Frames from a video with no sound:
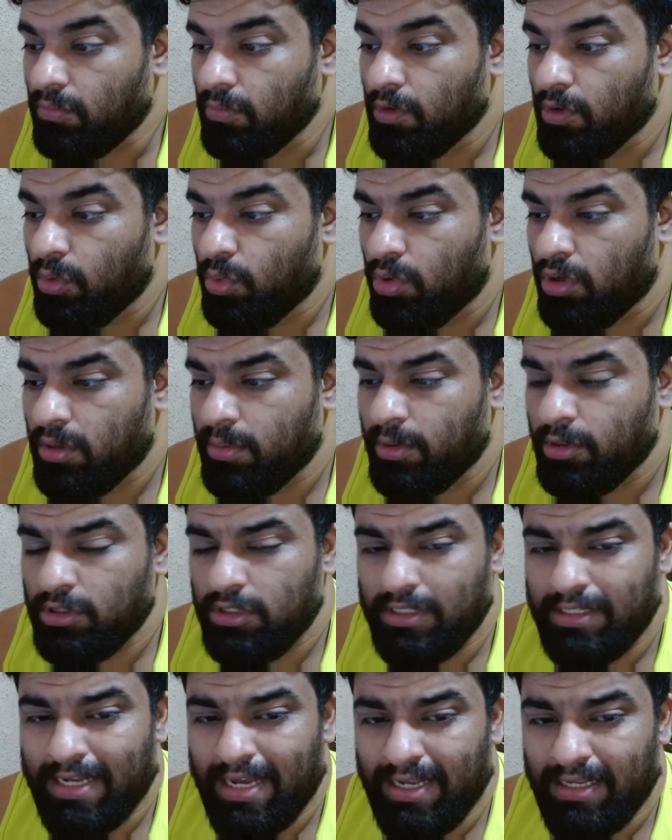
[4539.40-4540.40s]
What about the
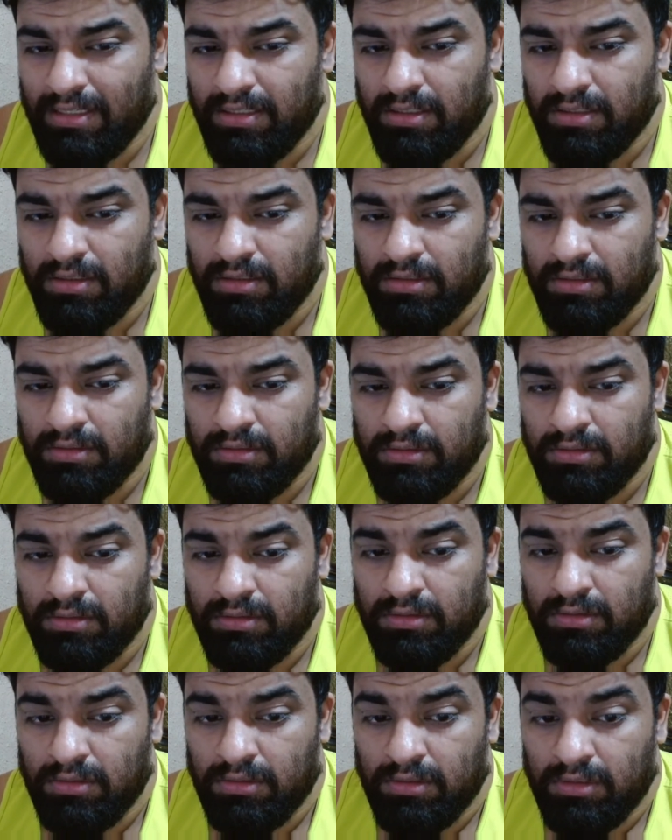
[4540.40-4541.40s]
tank?
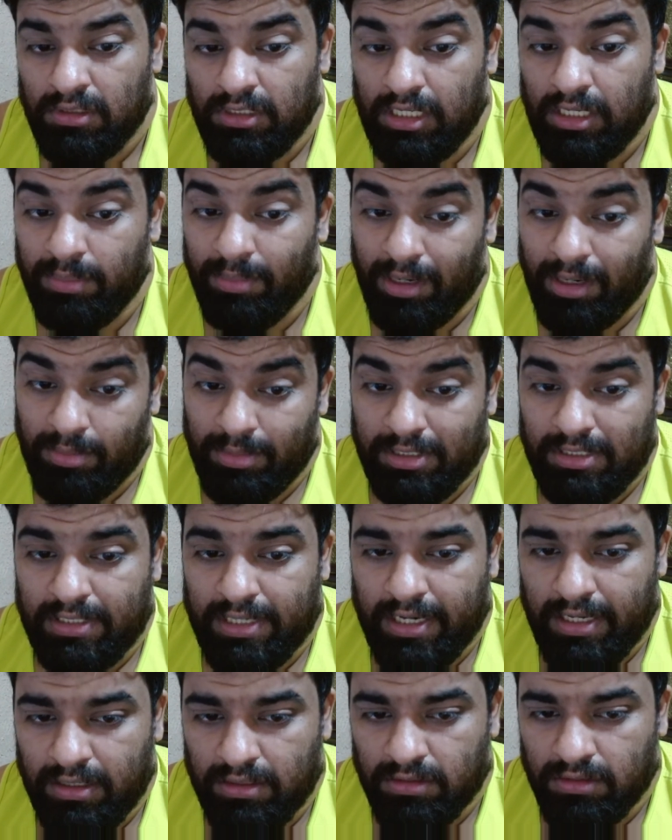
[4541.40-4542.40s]
He might be
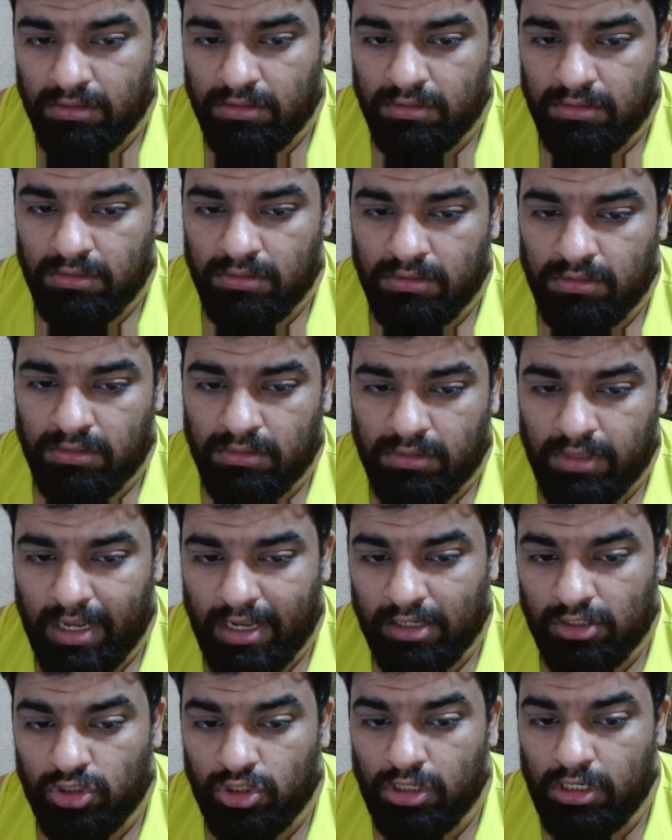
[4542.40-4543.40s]
staying,
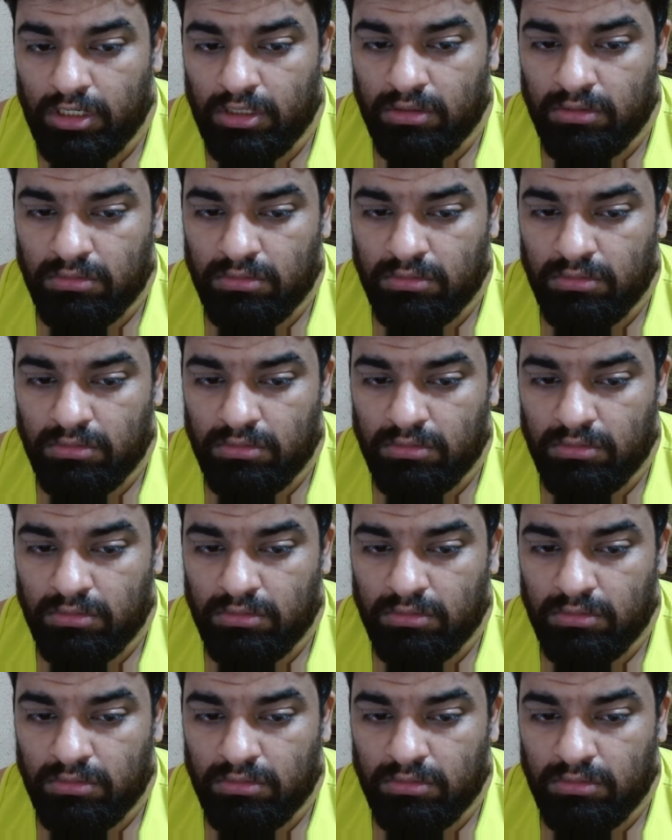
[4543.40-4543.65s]
actually.